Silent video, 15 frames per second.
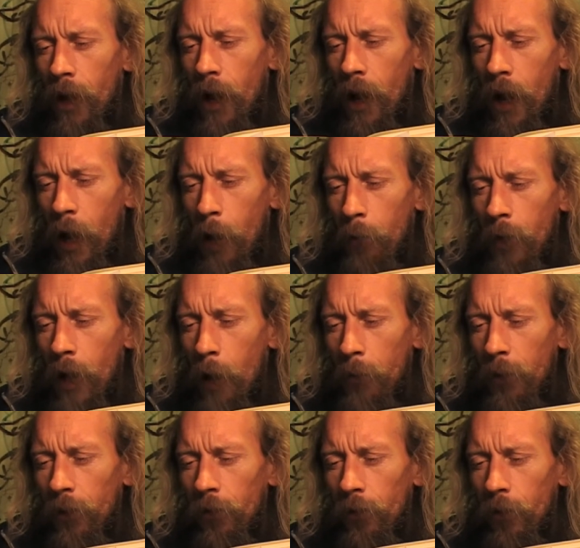I am
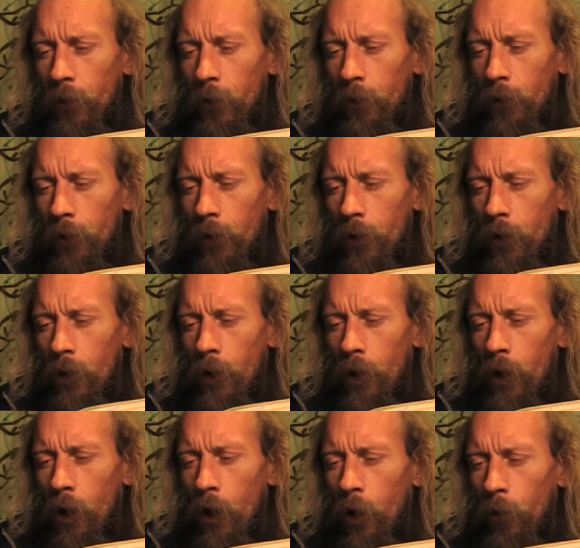coming soon.
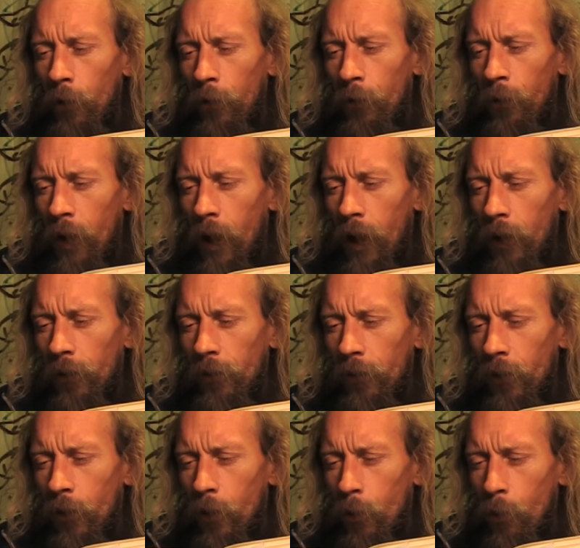Hold fast
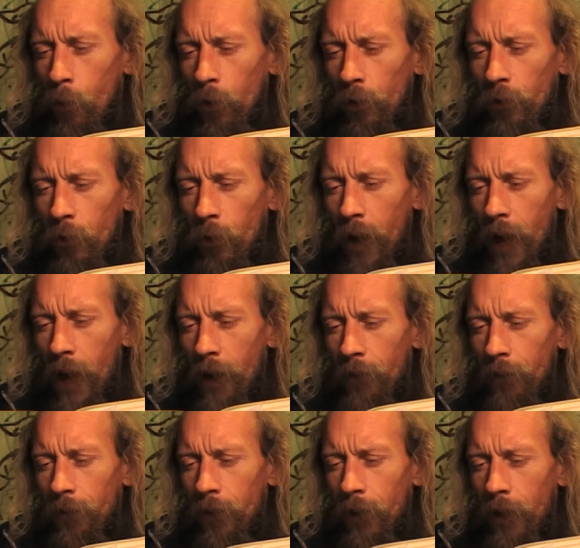what you have,